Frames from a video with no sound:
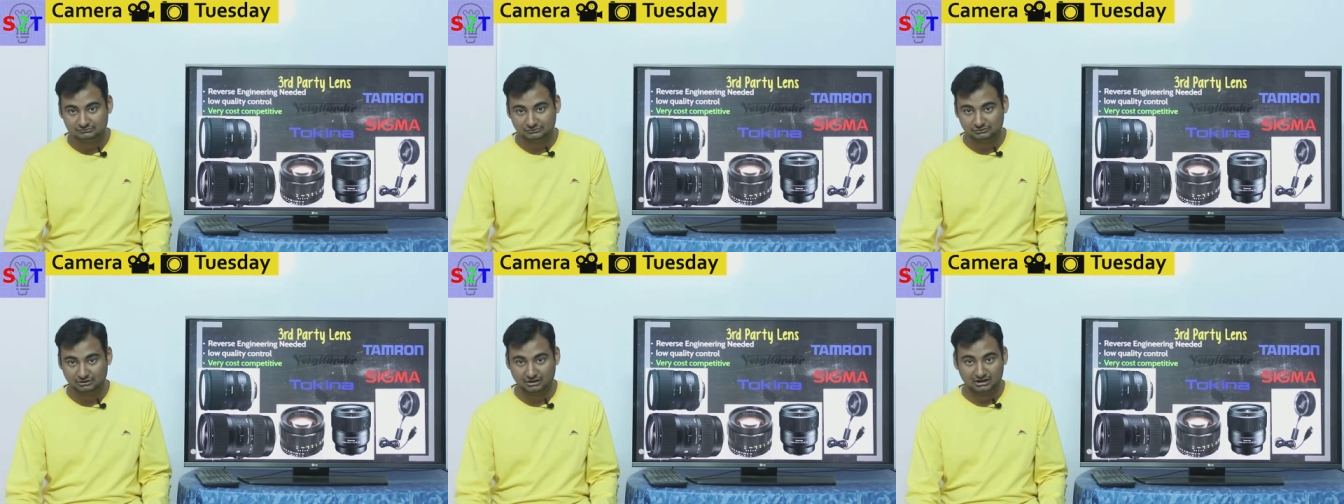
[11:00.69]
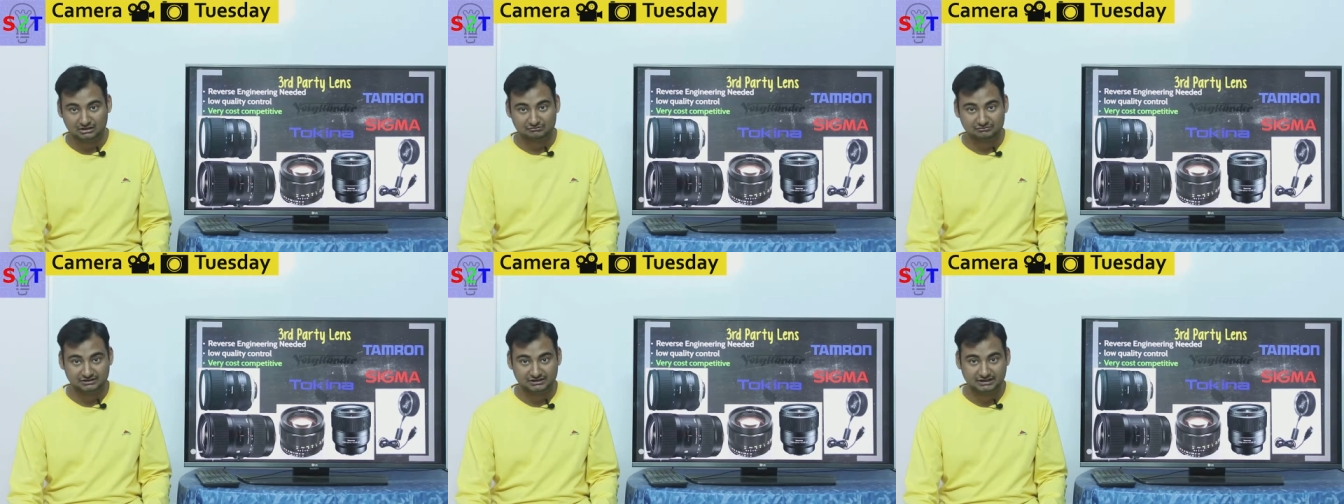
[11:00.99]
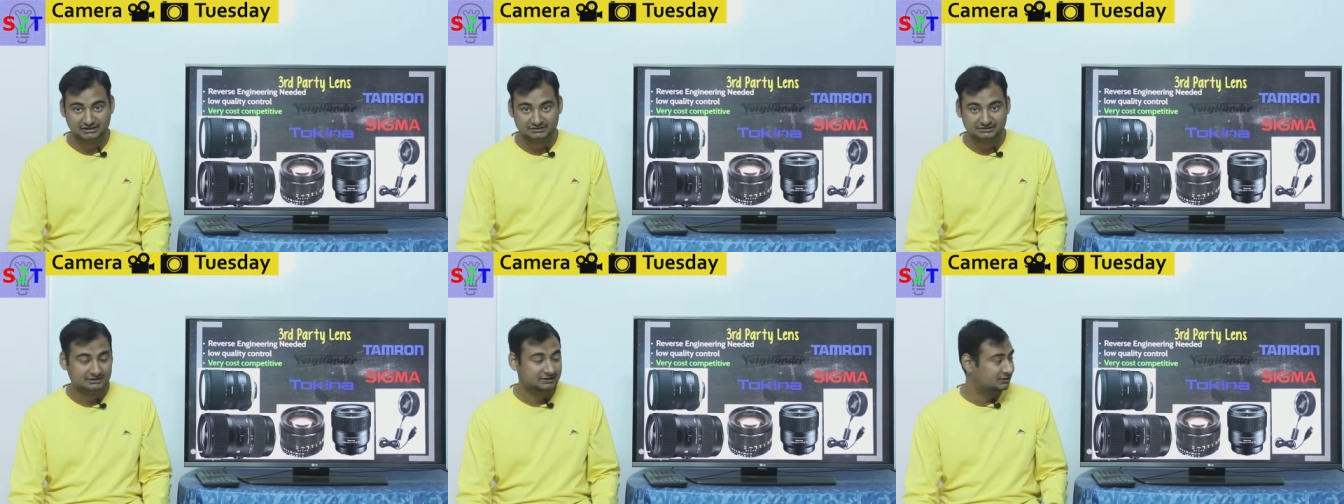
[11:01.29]
good luck with
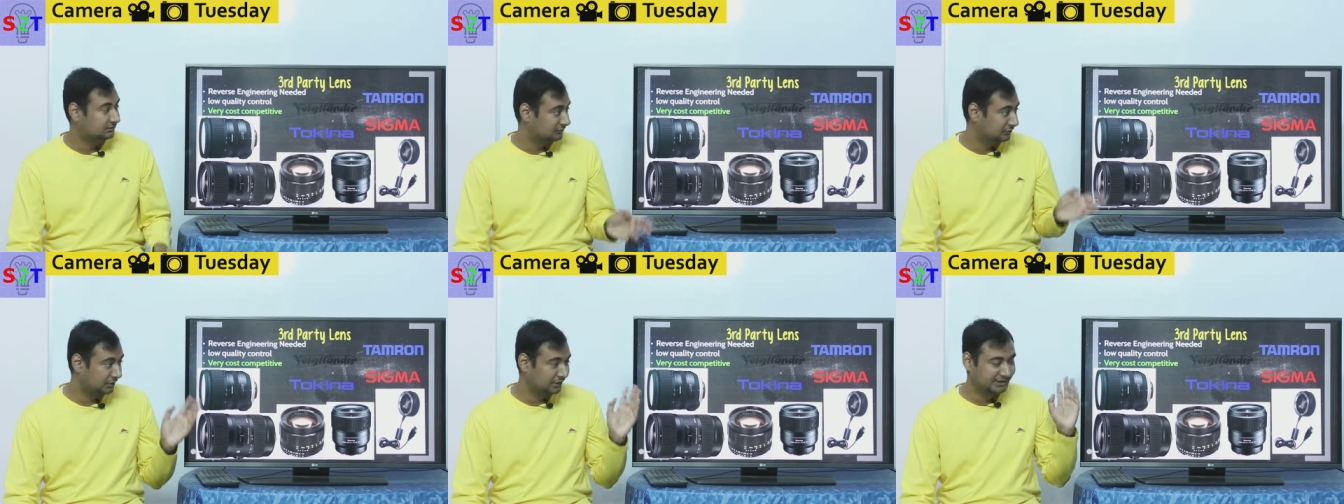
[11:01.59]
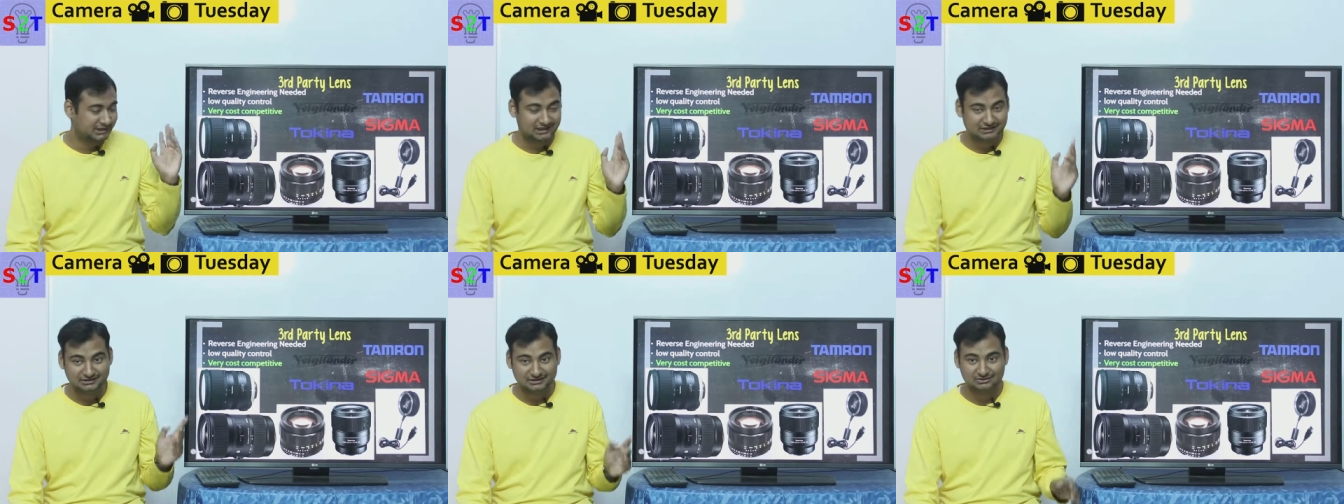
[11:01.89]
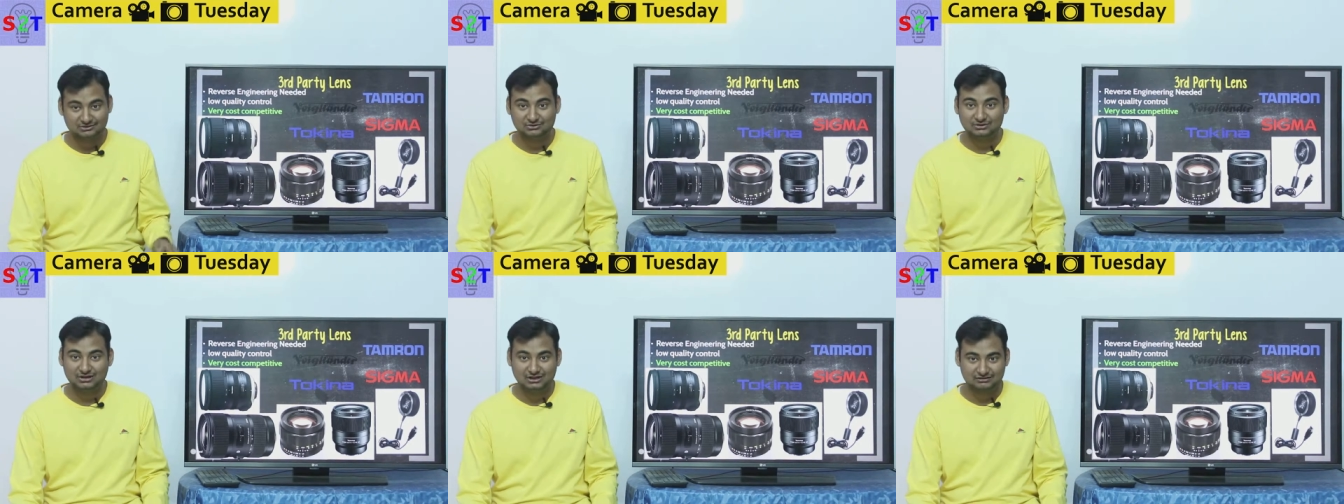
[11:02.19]
that
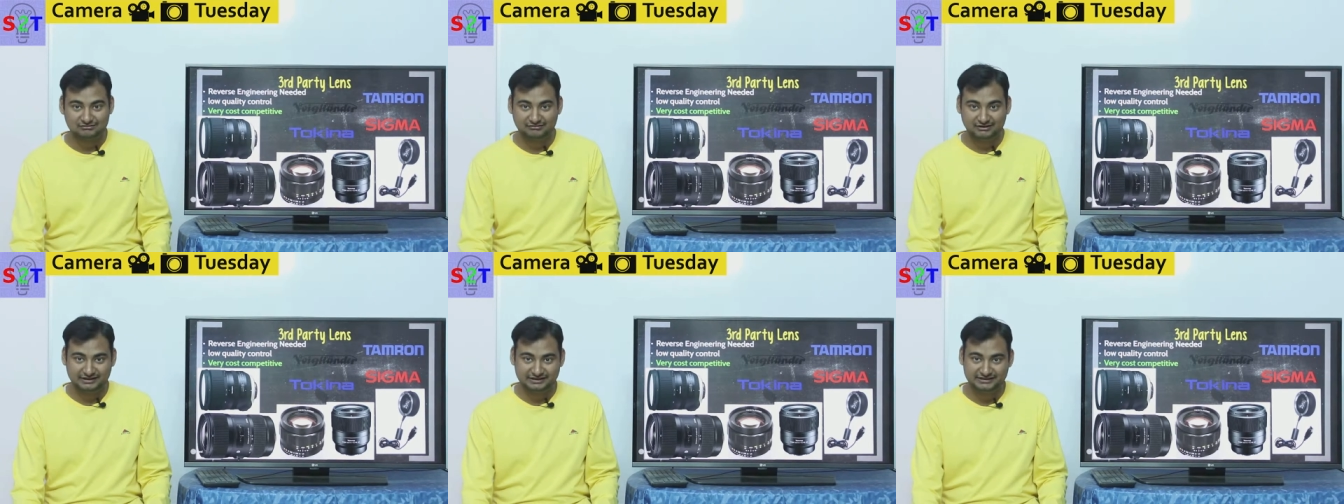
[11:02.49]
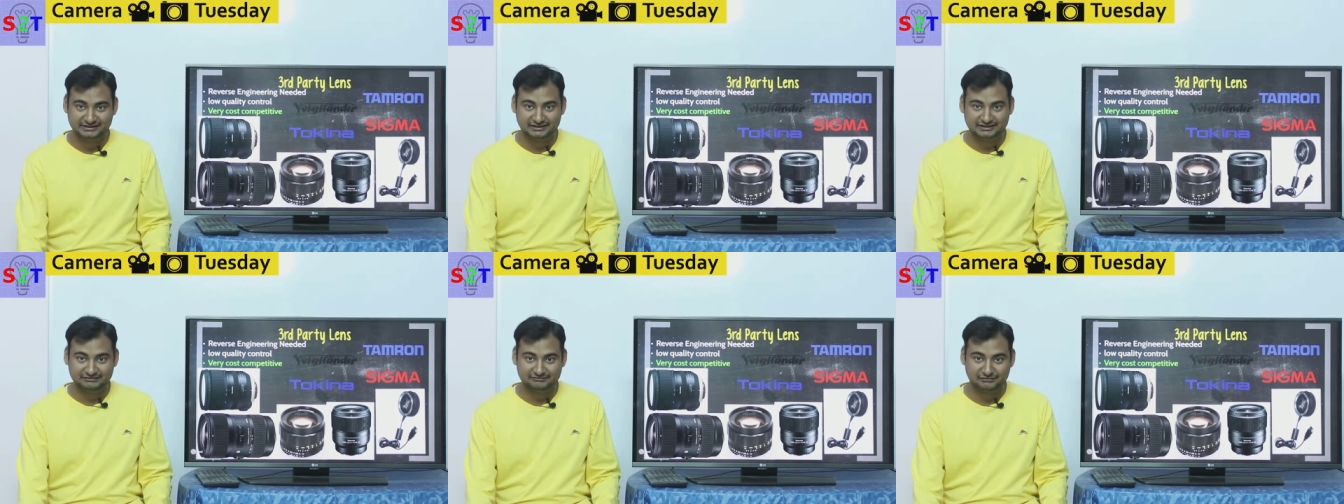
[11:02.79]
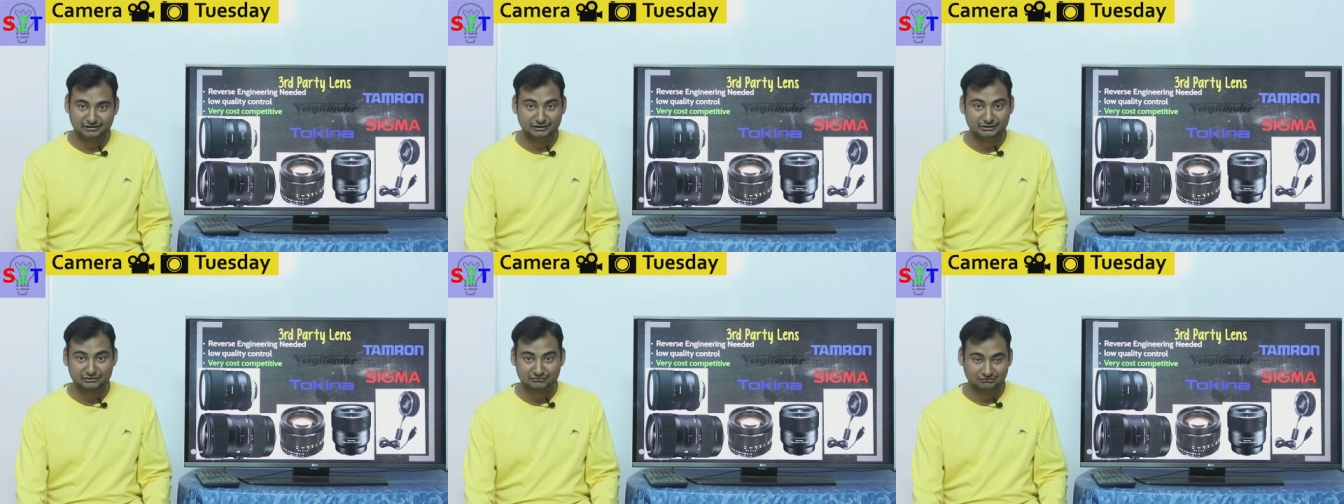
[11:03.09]
voigtlander good luck finding any
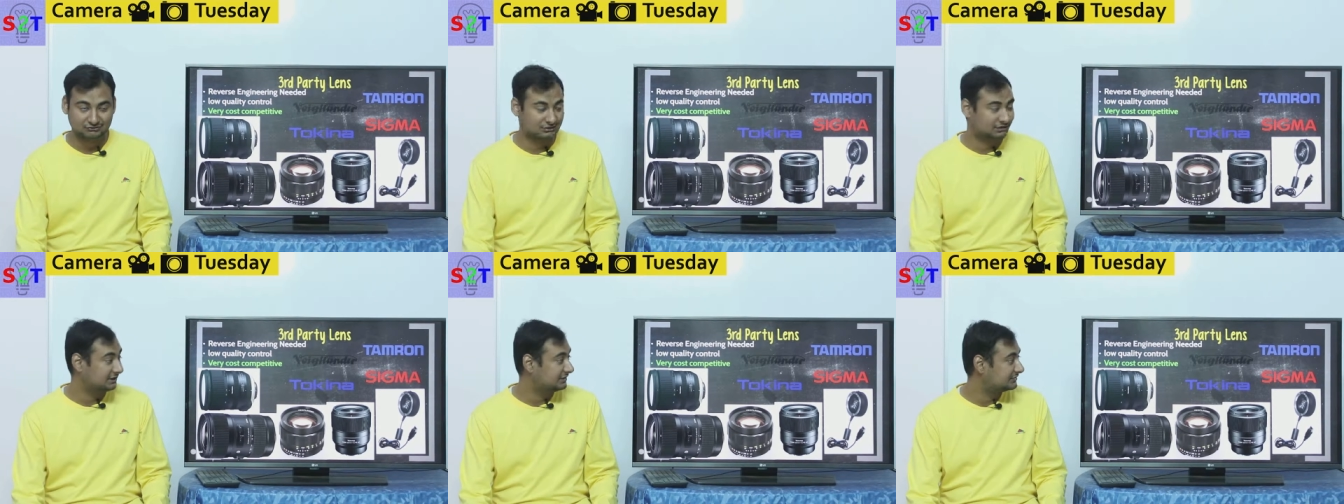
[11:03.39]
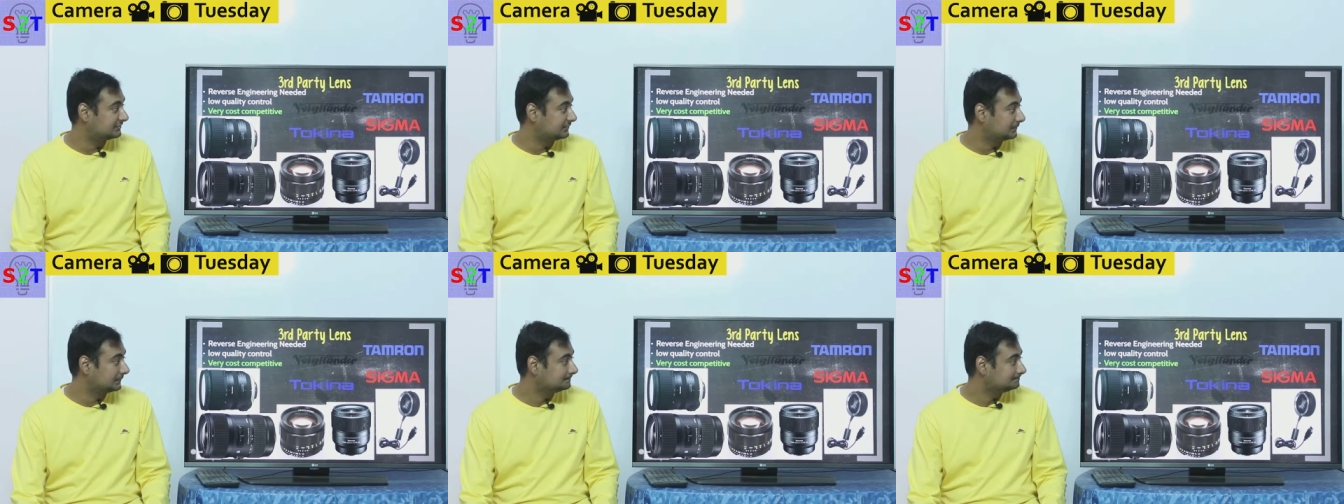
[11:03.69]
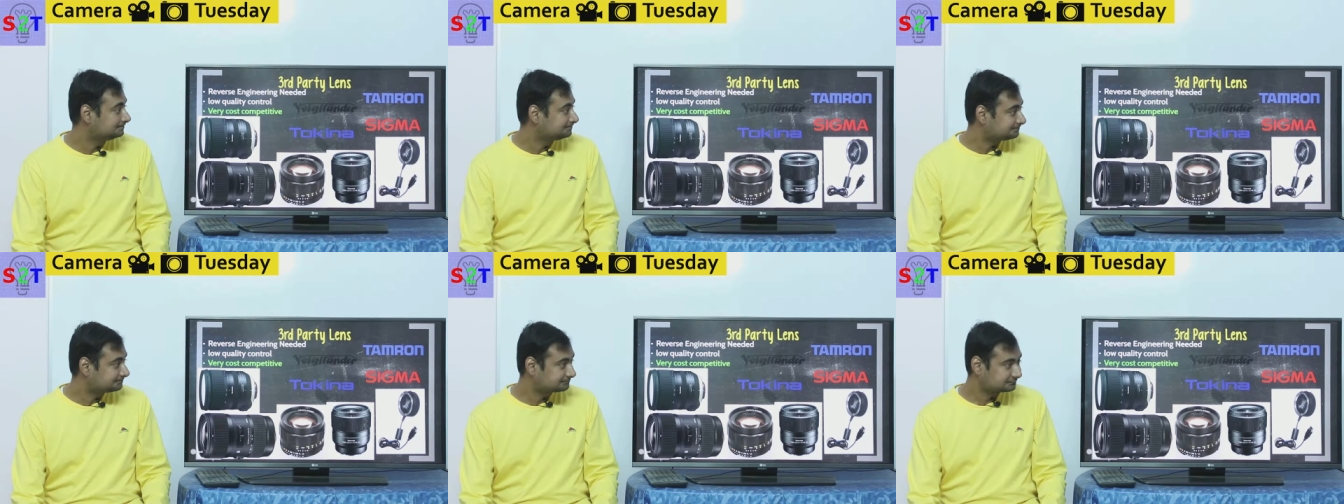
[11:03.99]
vendor for that so